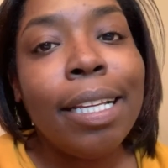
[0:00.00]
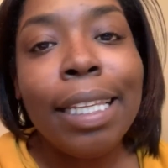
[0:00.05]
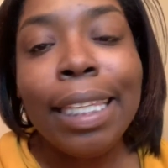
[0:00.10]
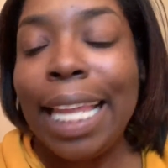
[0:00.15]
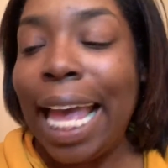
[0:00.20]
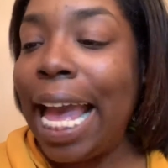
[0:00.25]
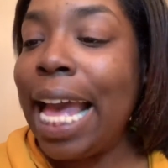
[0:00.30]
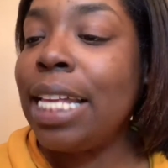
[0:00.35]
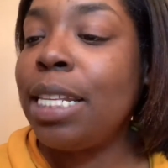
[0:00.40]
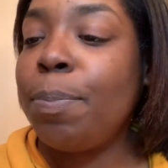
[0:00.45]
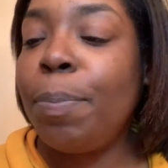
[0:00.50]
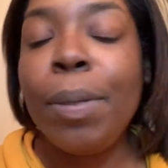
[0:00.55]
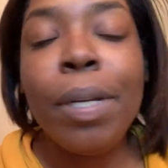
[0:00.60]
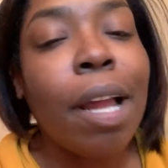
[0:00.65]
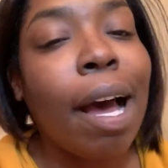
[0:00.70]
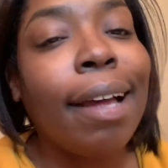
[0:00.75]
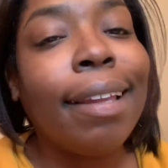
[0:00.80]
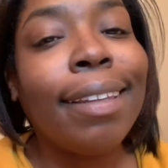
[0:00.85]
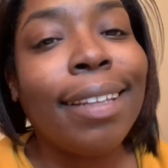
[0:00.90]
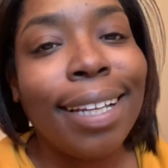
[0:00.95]
Last but
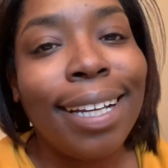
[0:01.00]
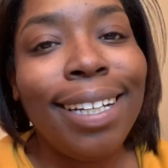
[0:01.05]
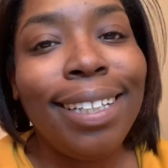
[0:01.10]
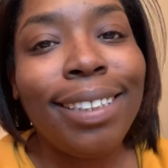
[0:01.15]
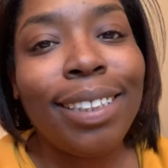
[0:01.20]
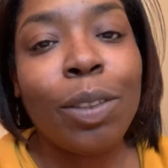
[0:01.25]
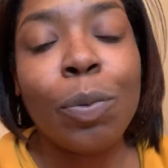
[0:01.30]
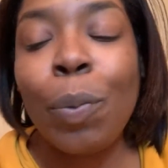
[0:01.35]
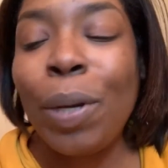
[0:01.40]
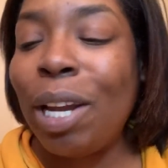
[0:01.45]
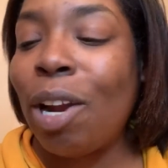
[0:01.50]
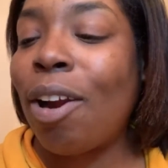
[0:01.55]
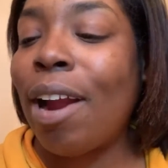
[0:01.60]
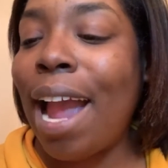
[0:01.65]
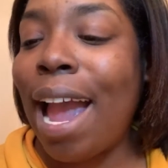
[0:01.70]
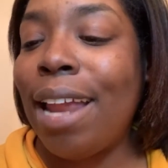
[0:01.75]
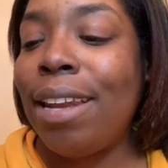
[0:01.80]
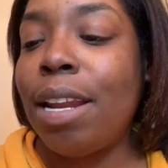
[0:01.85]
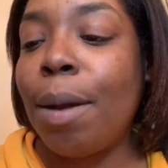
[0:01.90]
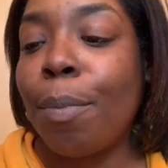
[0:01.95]
not least, we are
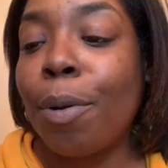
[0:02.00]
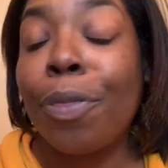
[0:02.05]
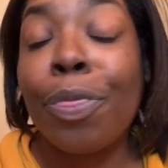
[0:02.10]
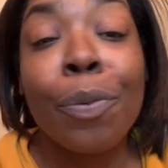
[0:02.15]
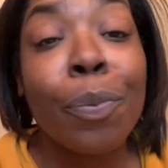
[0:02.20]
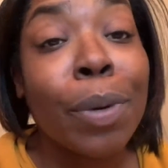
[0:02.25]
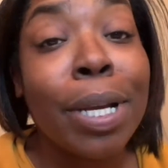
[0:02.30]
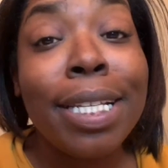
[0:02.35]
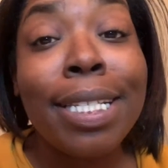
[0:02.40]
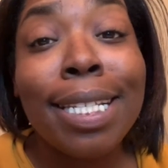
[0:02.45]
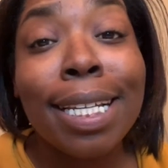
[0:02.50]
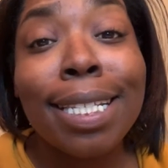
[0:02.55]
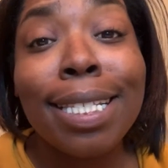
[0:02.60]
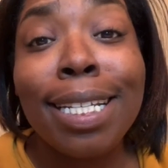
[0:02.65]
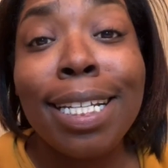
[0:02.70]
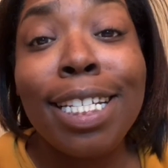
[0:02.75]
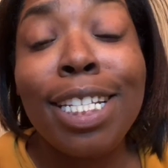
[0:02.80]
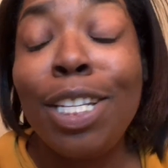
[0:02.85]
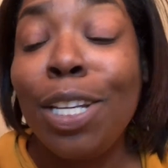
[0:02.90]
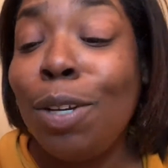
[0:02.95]
at number
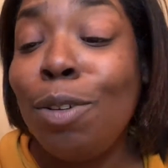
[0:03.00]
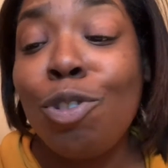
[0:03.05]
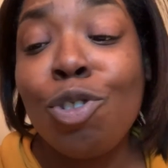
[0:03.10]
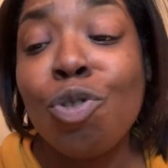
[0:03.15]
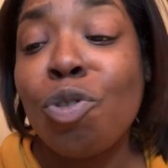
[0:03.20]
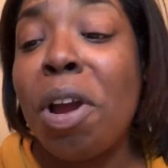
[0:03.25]
362,